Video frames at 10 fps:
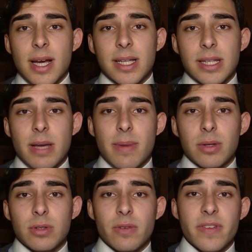and the
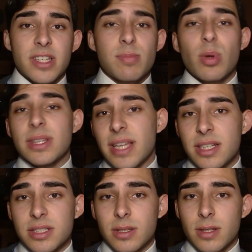amount of
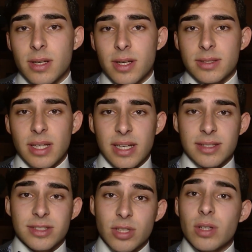exploitation that
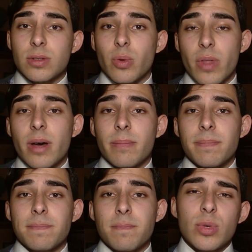it's done to them,